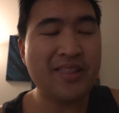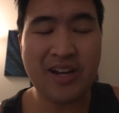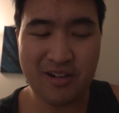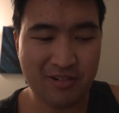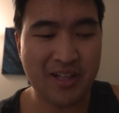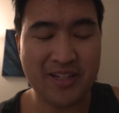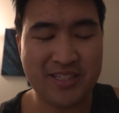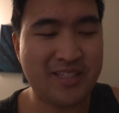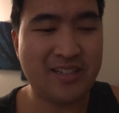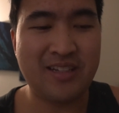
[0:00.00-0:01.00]
then I
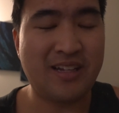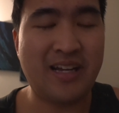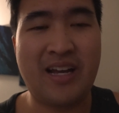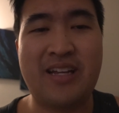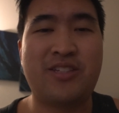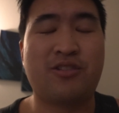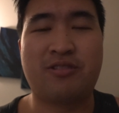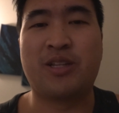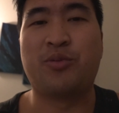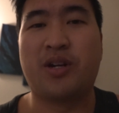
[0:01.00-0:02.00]
realized I don't
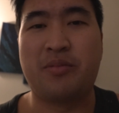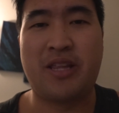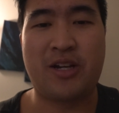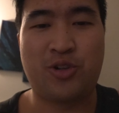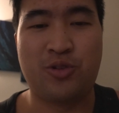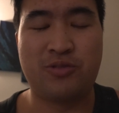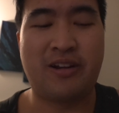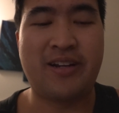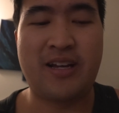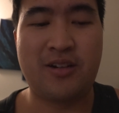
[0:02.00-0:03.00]
really want to be that cold
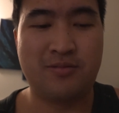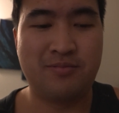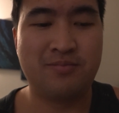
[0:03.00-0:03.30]
right now.